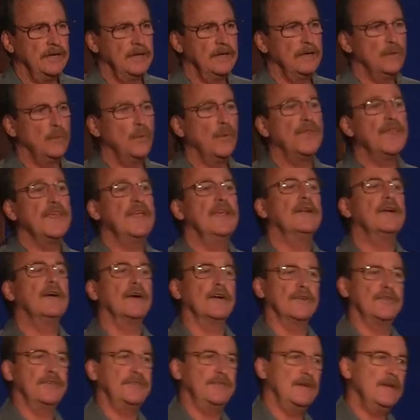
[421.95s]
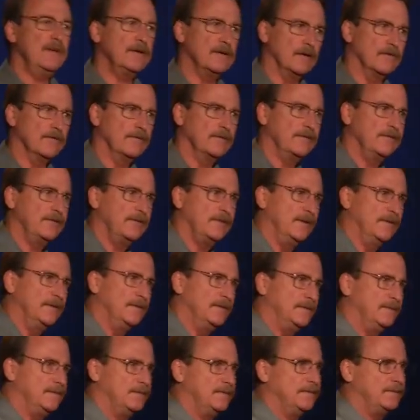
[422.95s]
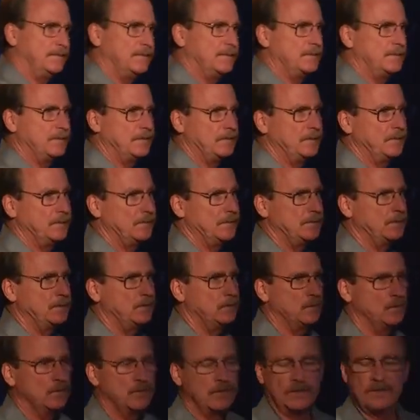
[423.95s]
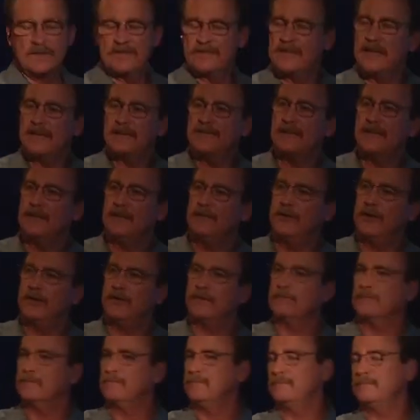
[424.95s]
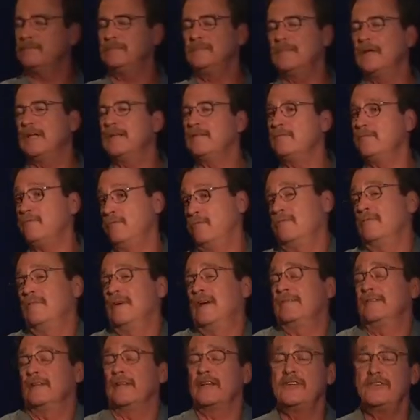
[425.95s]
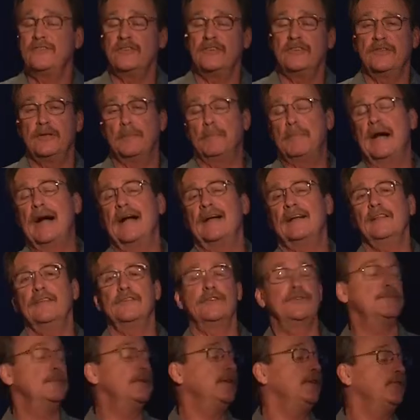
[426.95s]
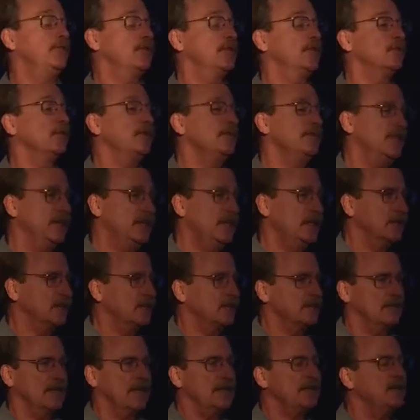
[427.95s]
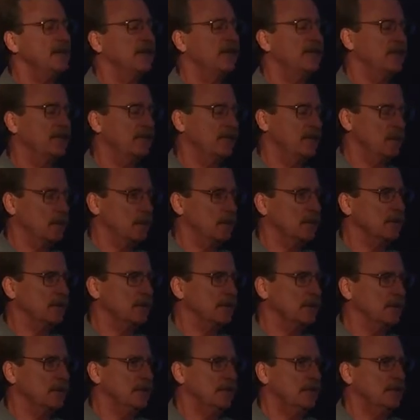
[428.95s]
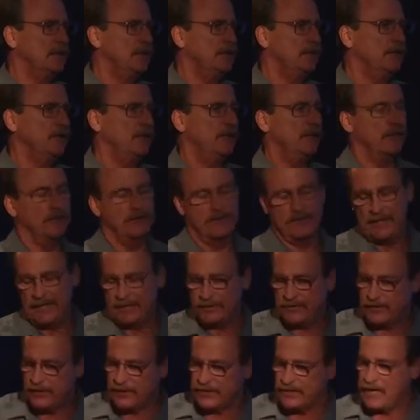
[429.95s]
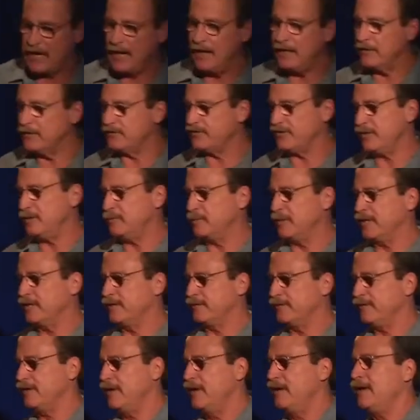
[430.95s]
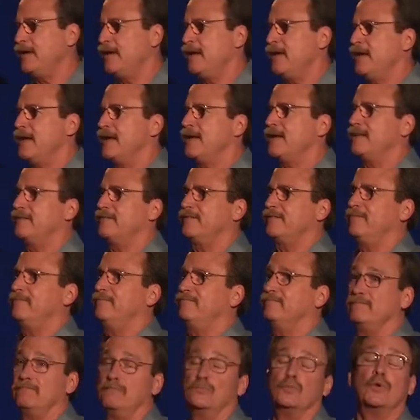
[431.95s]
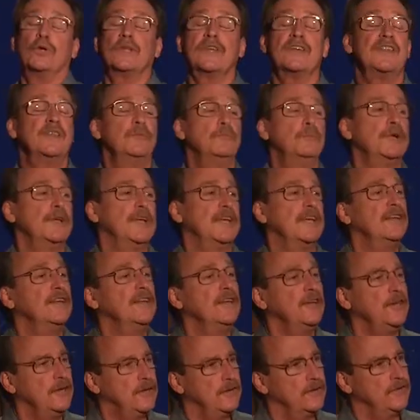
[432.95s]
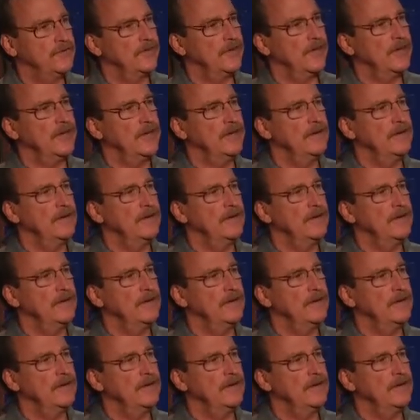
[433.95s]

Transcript: within ourselves. It's not Revelations, apocalypse means to reveal. It's not the end of the world. It's an eschatology, but it's really the beginning, you could say.